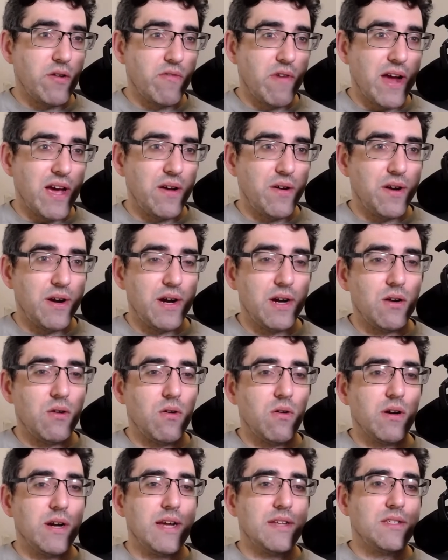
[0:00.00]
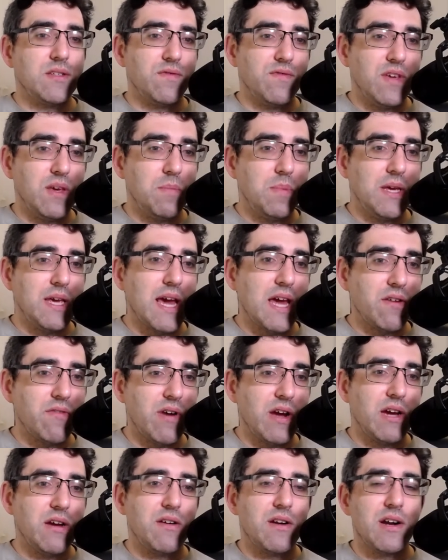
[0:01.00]
router, or it's a VPN
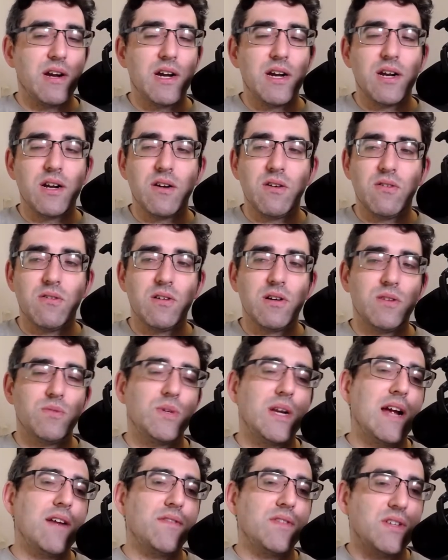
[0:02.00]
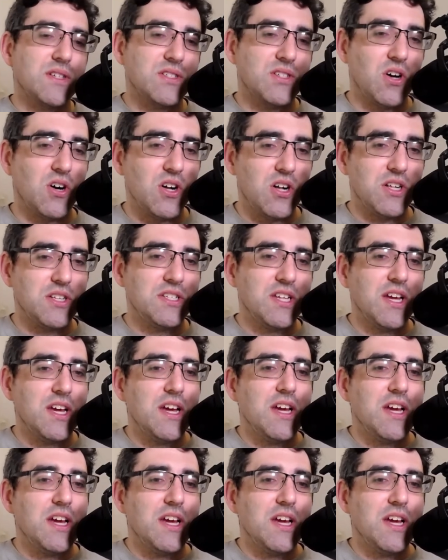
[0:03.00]
router, or whatever it's called.